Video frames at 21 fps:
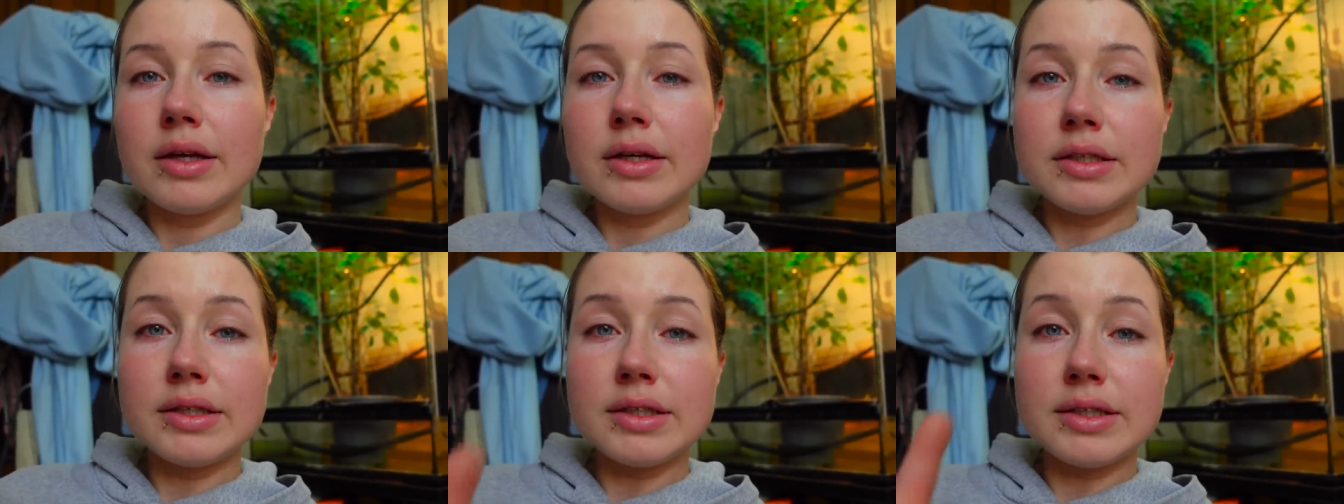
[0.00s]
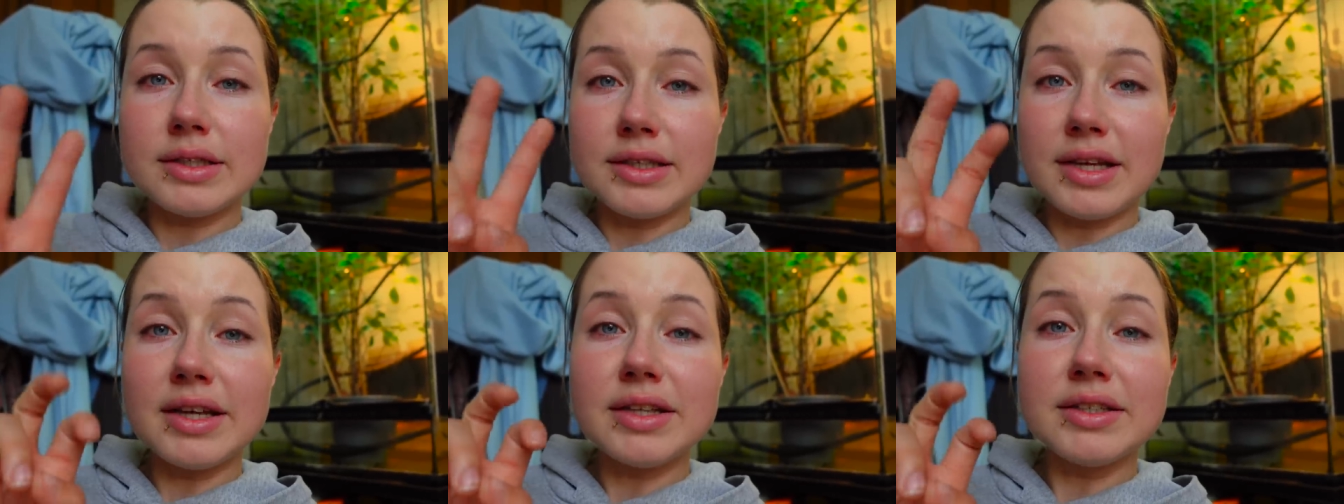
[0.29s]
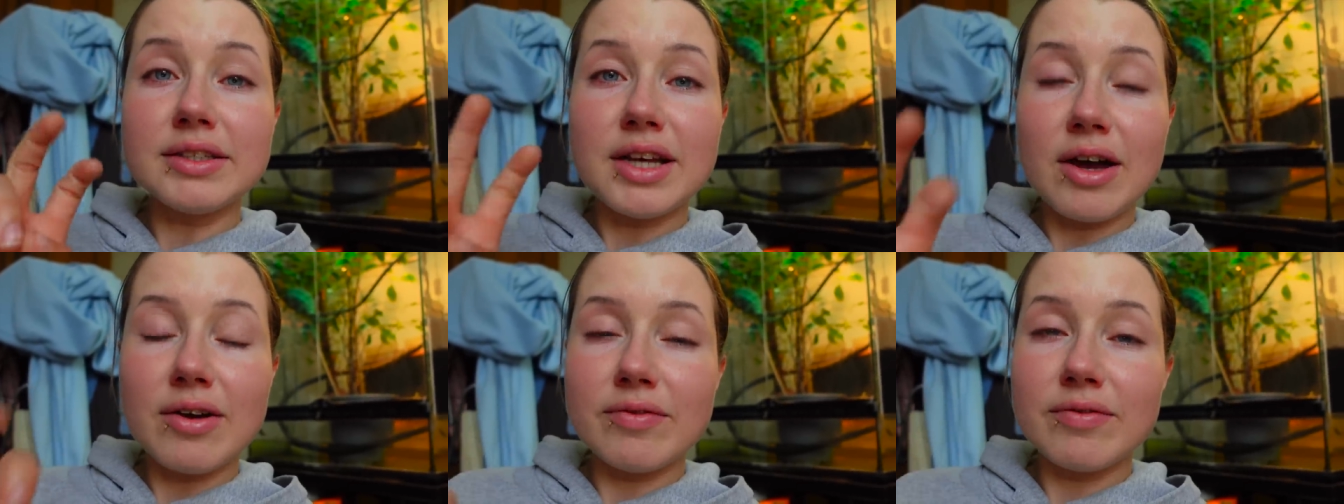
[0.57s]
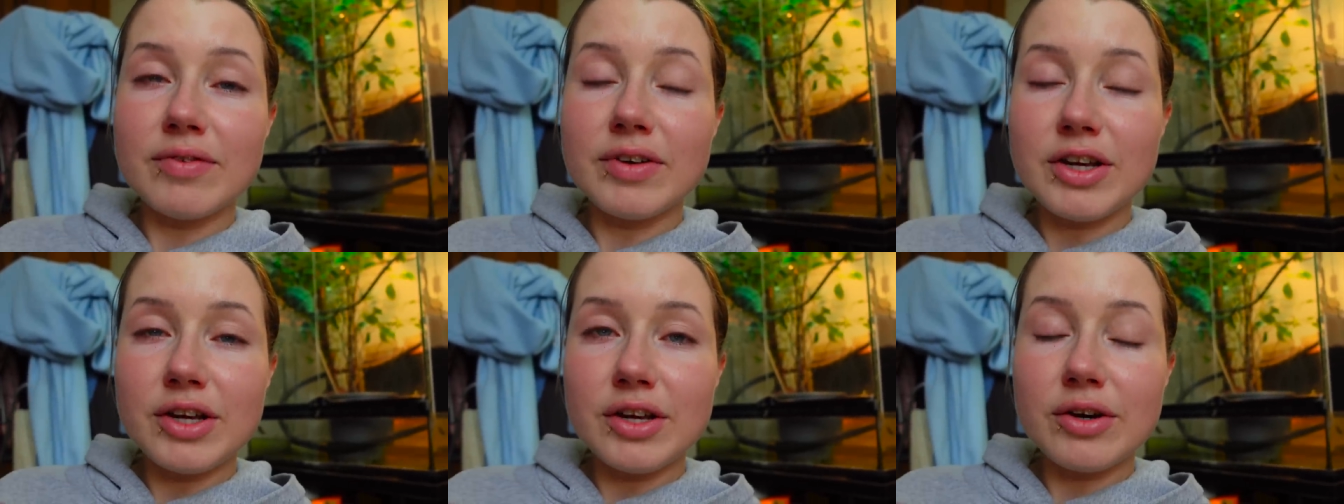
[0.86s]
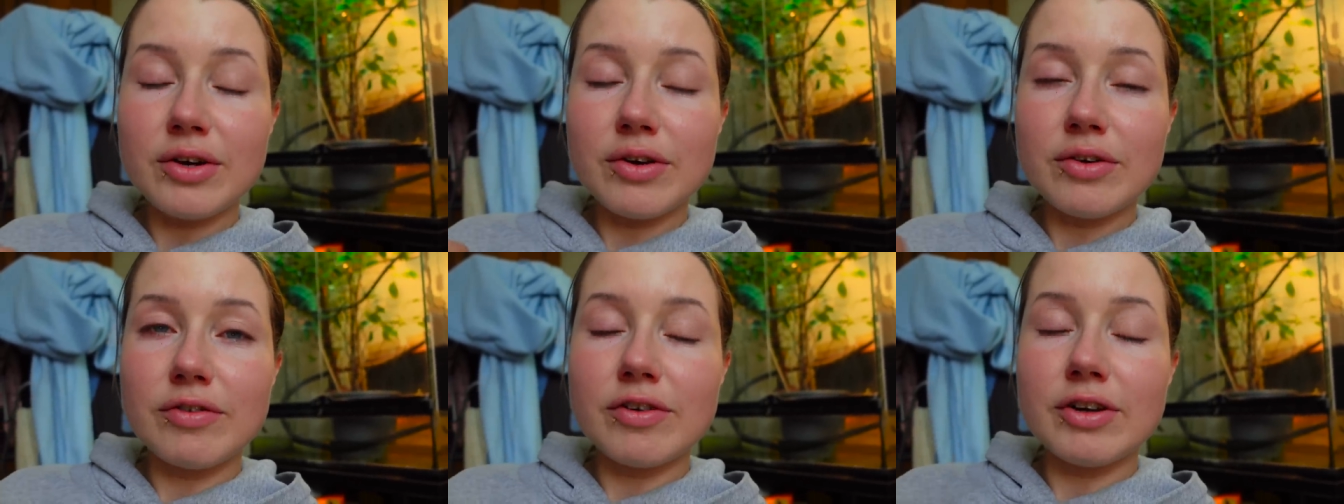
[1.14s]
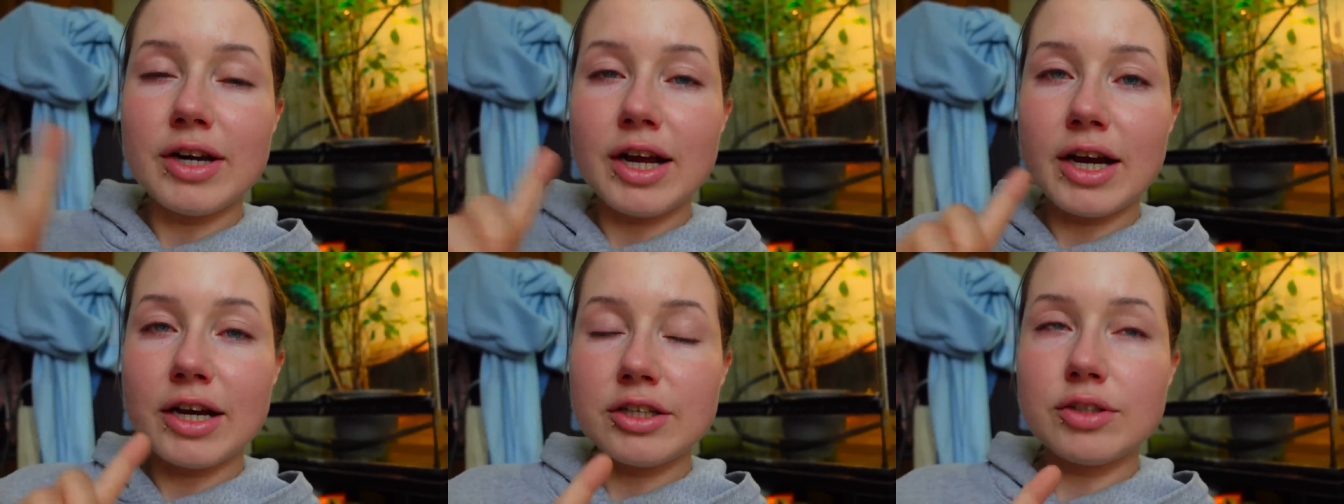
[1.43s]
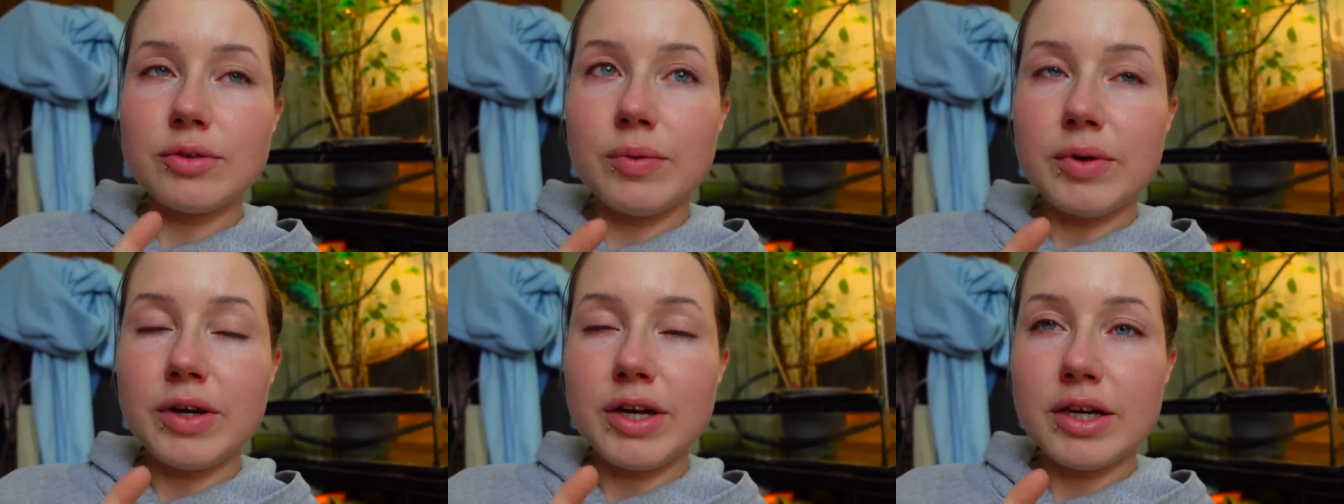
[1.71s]
sit down video for
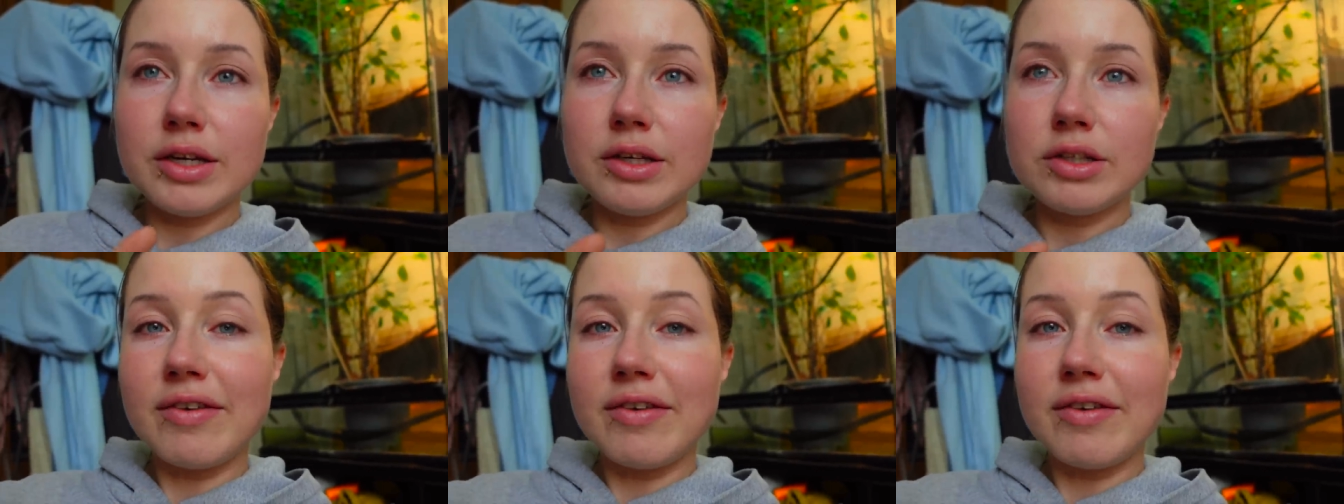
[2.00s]
next week